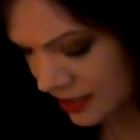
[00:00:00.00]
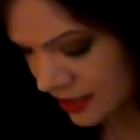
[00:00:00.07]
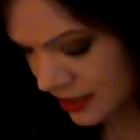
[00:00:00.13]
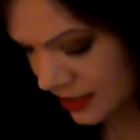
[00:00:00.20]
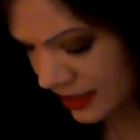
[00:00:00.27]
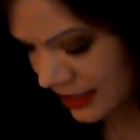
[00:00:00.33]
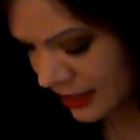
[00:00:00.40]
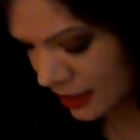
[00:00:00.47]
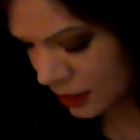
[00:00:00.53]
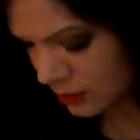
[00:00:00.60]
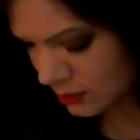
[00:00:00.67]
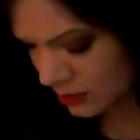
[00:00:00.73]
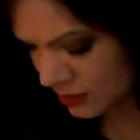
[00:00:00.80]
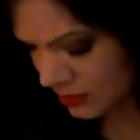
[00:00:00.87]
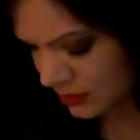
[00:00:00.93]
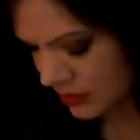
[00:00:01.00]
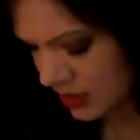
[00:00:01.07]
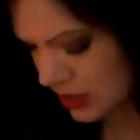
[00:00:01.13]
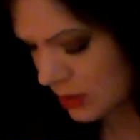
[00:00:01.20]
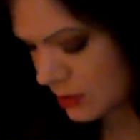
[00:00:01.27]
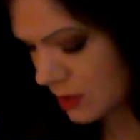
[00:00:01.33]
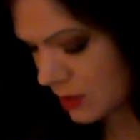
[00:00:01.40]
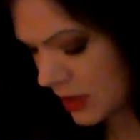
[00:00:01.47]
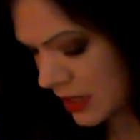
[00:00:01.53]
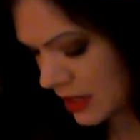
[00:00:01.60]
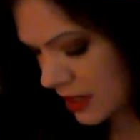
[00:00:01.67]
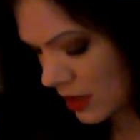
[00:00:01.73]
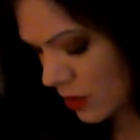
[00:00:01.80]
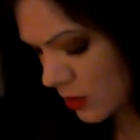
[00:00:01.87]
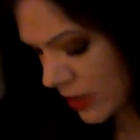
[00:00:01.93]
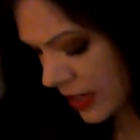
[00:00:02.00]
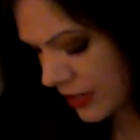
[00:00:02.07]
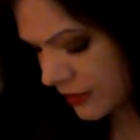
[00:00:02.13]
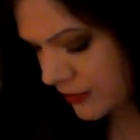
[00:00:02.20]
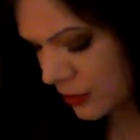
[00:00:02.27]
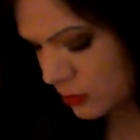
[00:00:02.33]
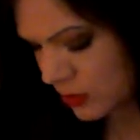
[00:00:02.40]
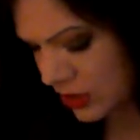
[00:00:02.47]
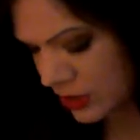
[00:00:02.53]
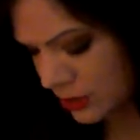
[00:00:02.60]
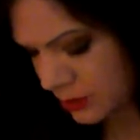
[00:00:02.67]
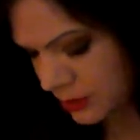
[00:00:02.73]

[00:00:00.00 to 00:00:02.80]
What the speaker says: them to be away from you.